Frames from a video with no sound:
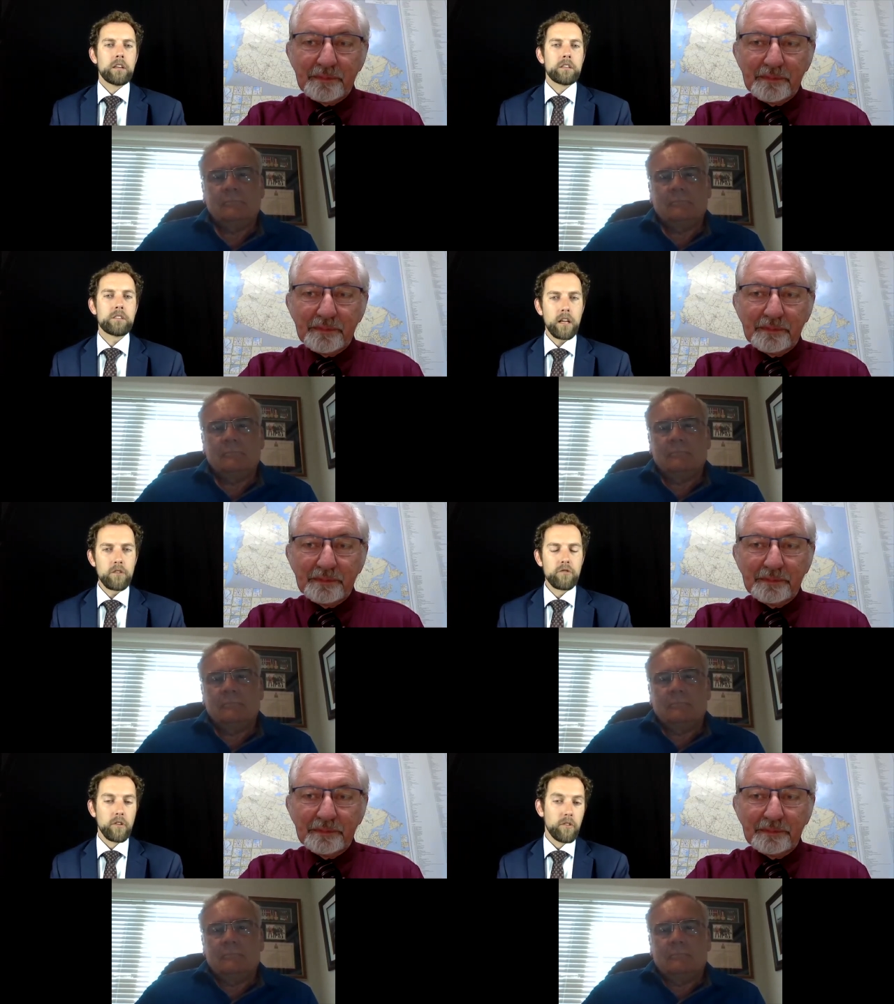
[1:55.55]

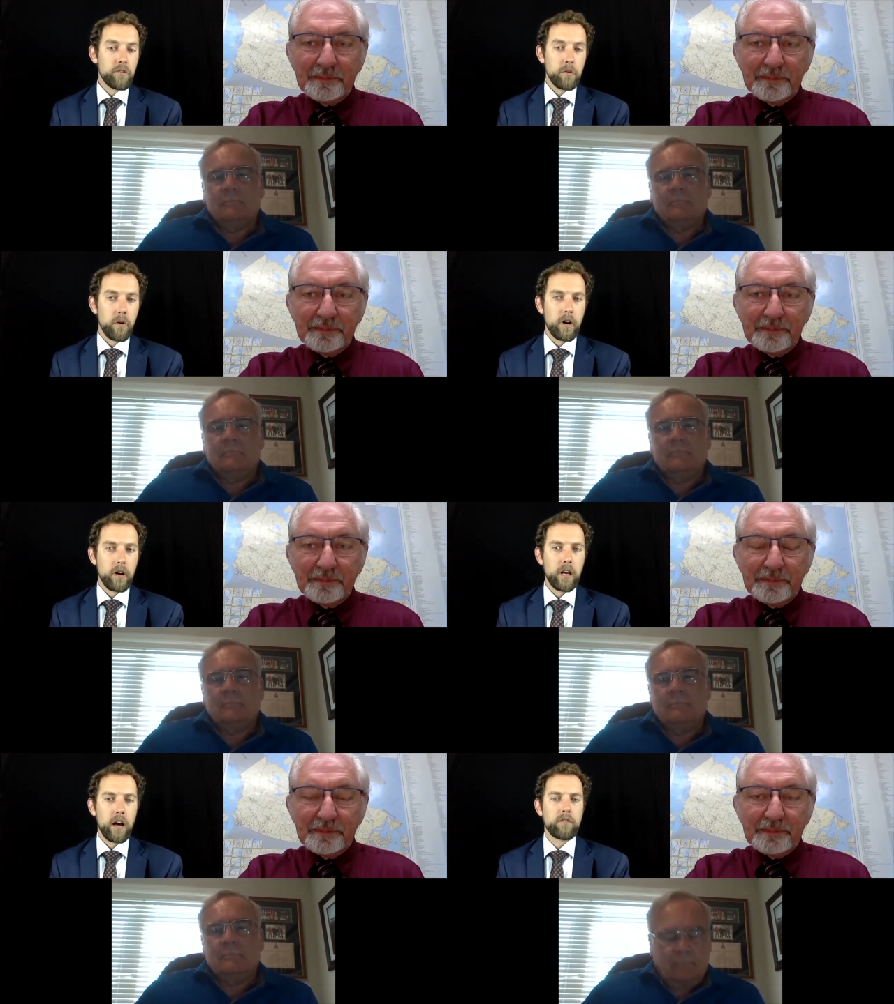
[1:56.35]
Speaker 1: central to our
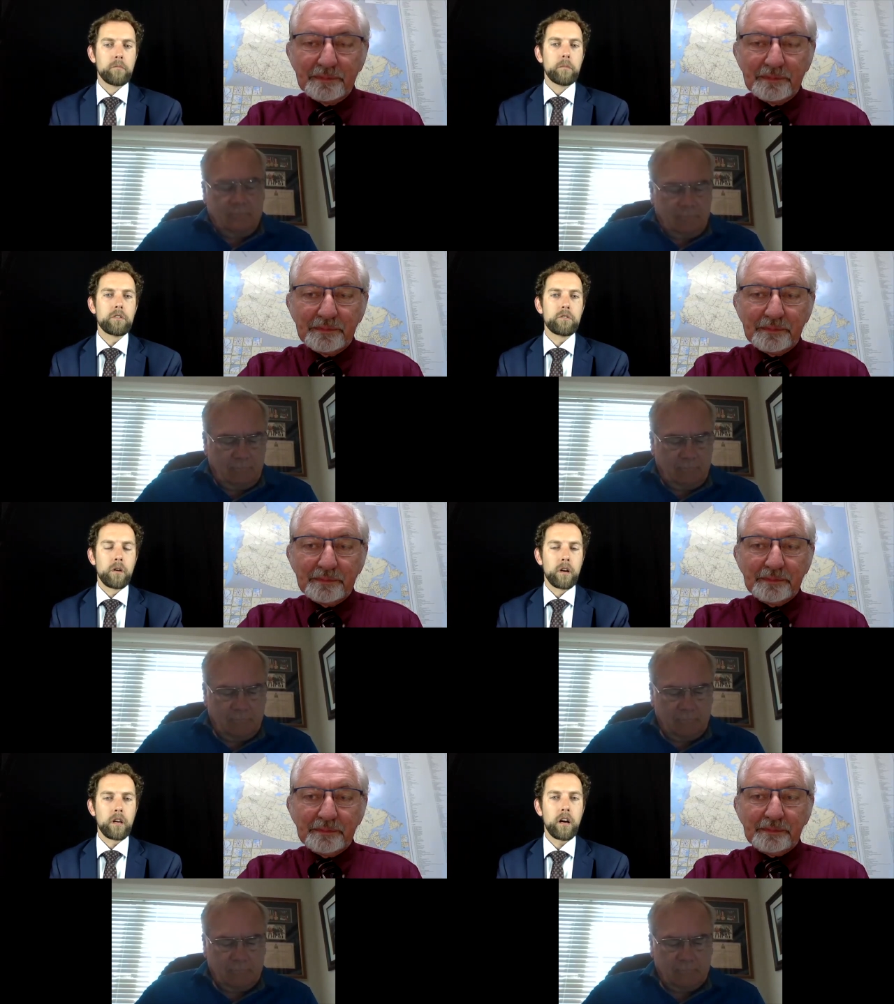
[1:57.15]
government, to
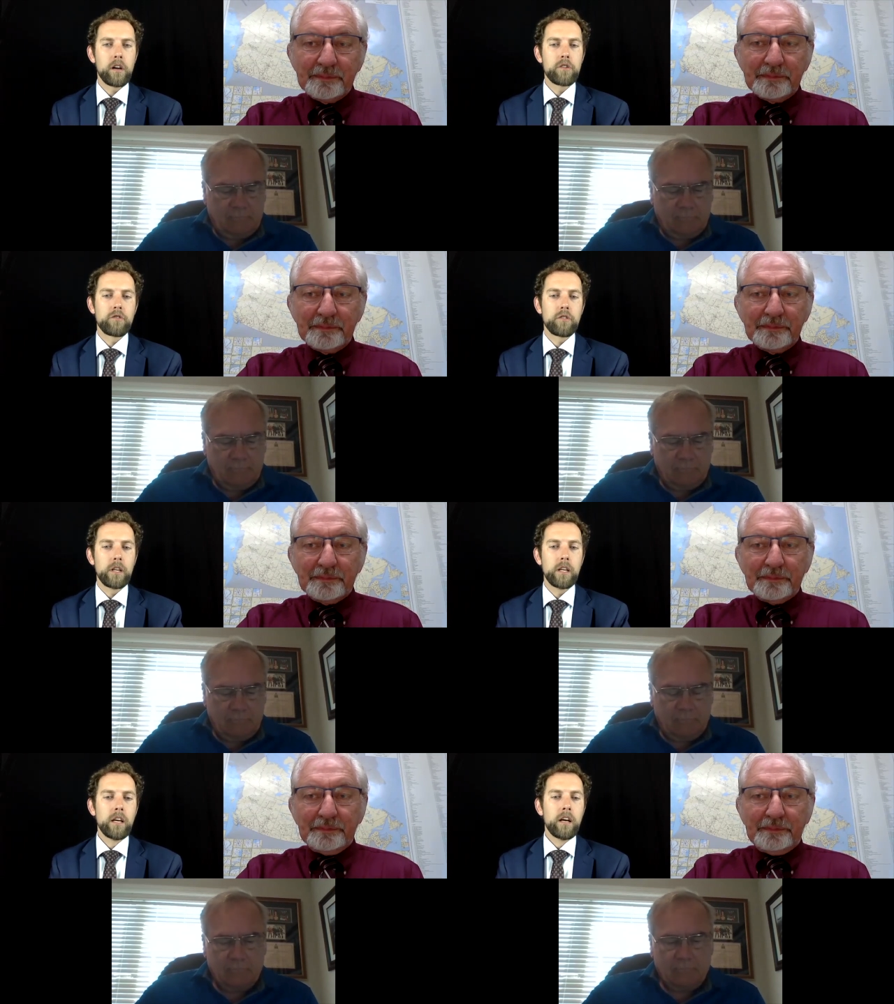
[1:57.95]
our
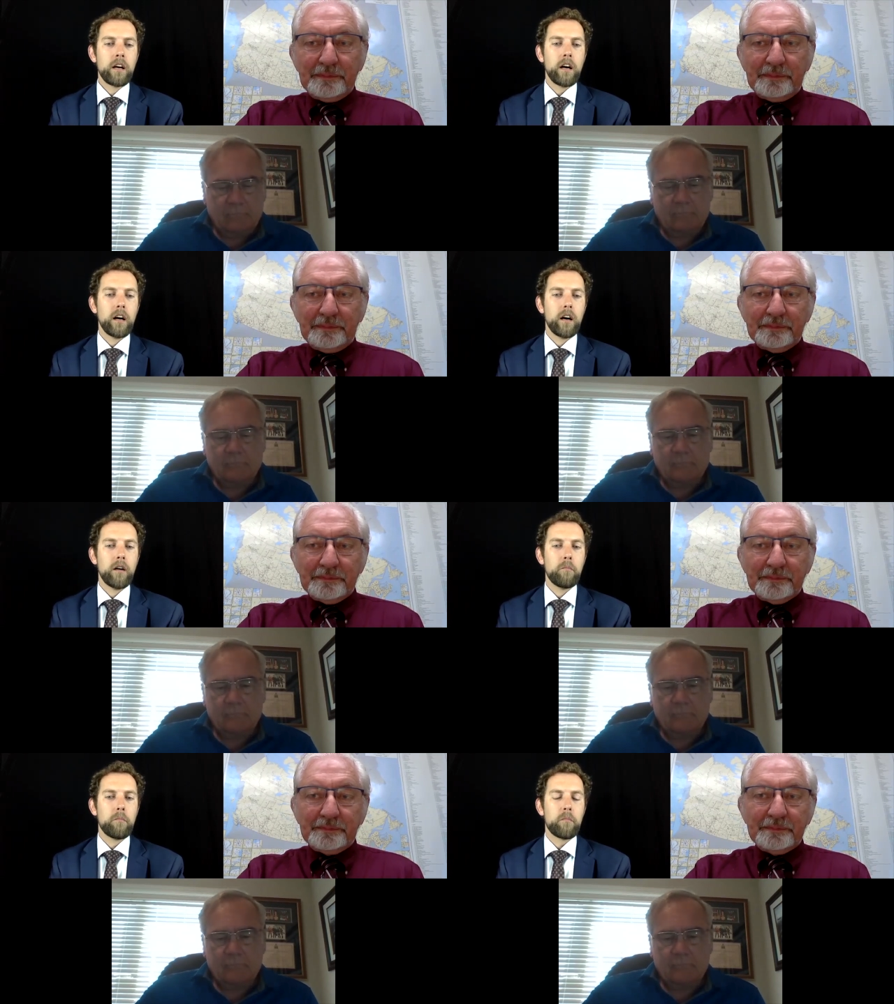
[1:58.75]
country,
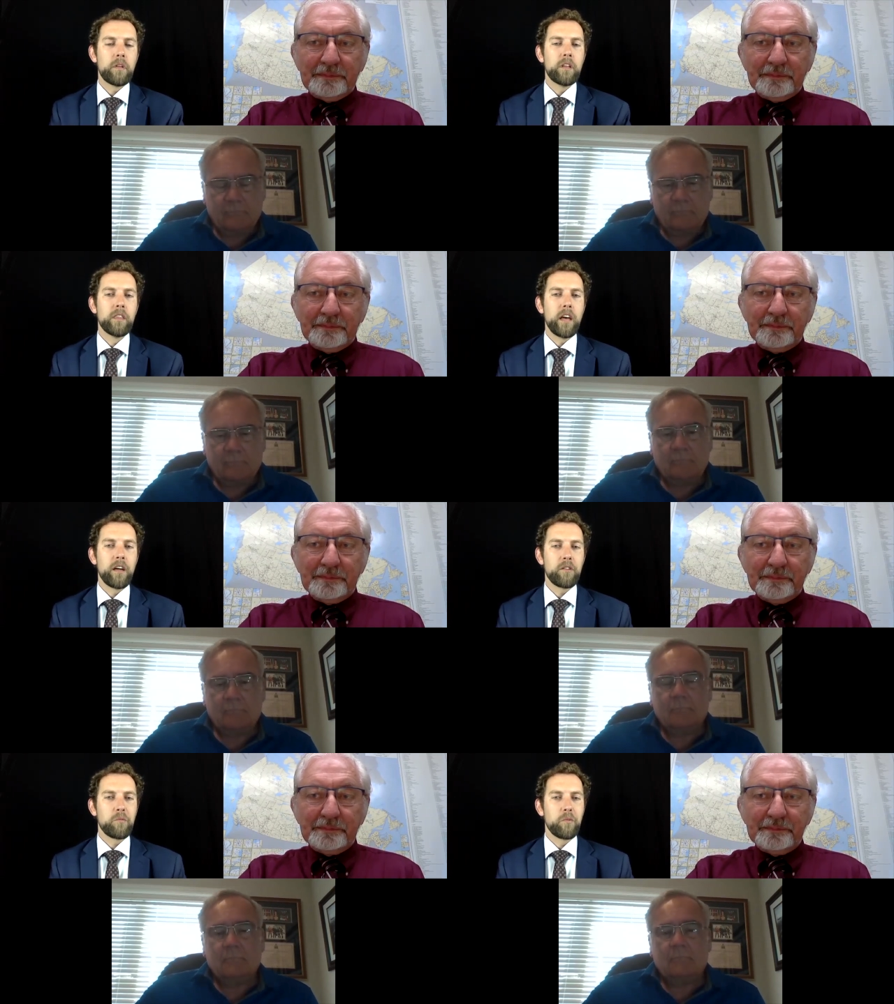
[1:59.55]
um, in
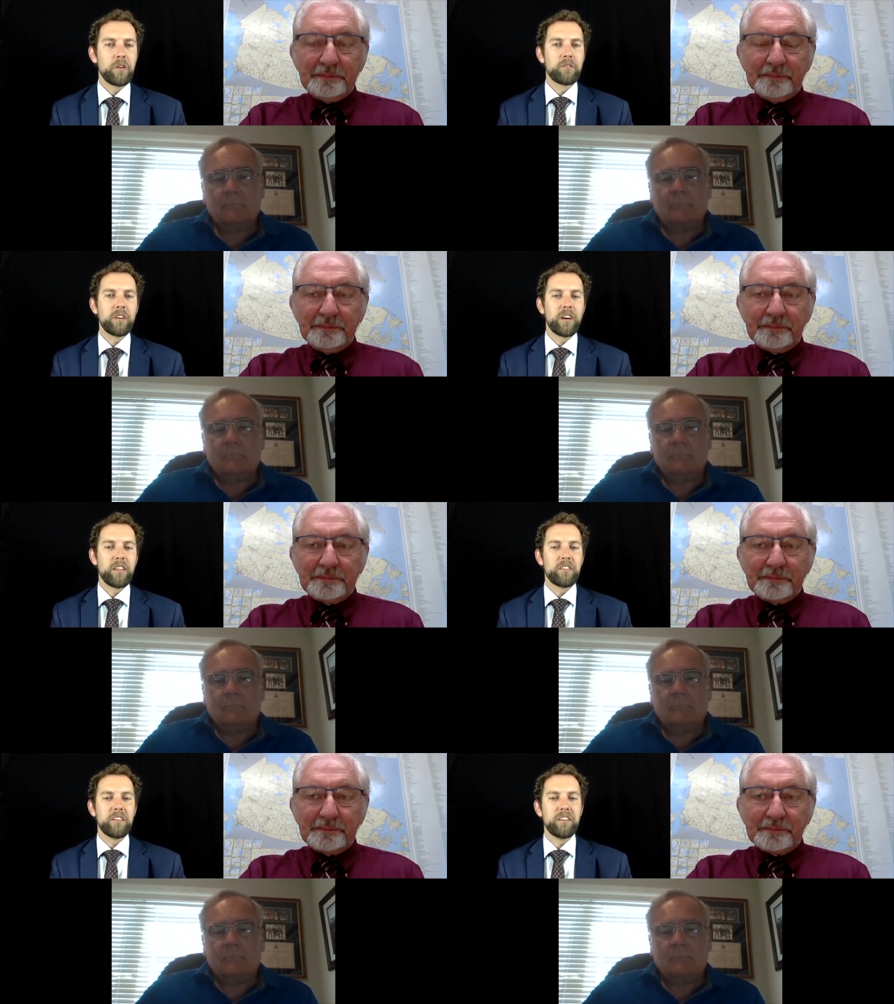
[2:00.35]
that we've got
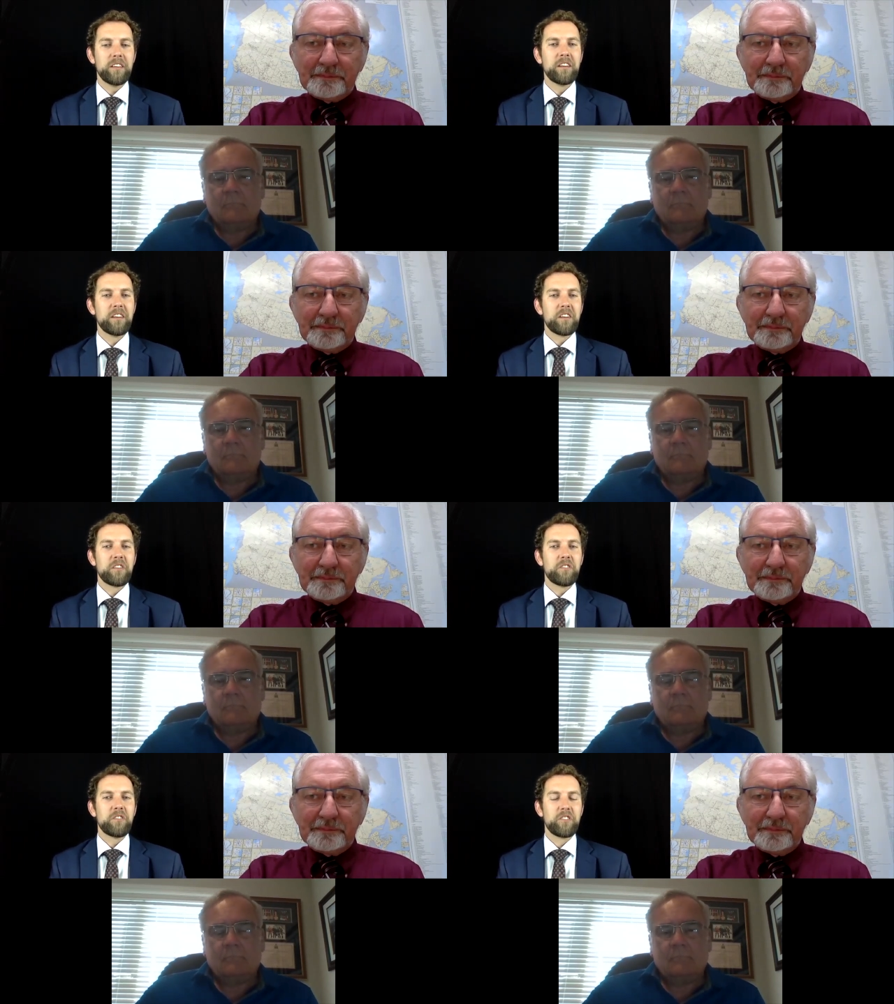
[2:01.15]
the
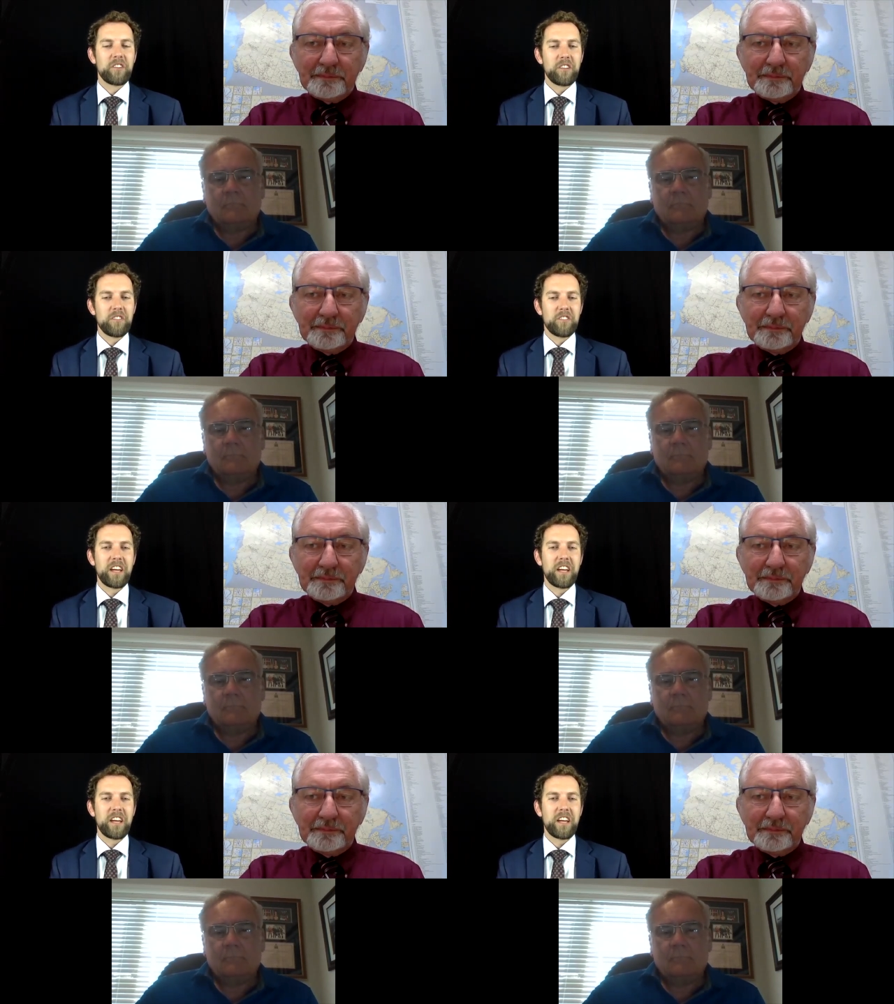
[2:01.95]
your, your